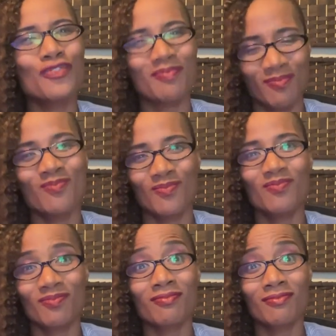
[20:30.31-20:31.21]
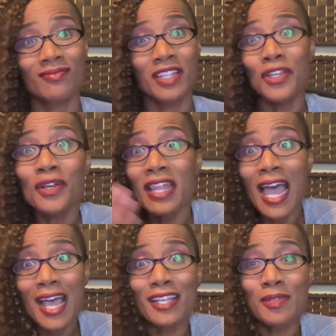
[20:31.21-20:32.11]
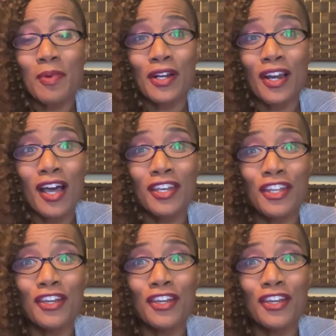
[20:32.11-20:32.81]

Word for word: There was no doubt on